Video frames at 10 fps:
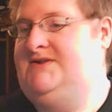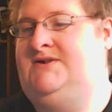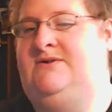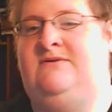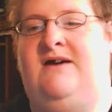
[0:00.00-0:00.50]

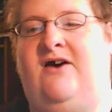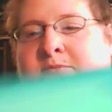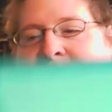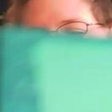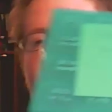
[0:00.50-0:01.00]
to
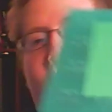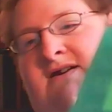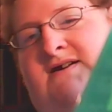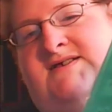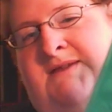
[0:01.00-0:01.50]
help me
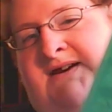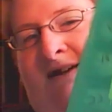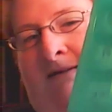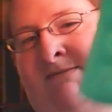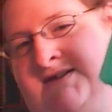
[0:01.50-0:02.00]
organize my
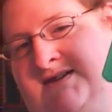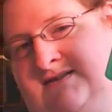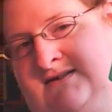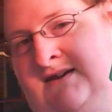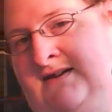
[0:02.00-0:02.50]
diamond
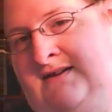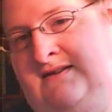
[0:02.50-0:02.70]
painting in.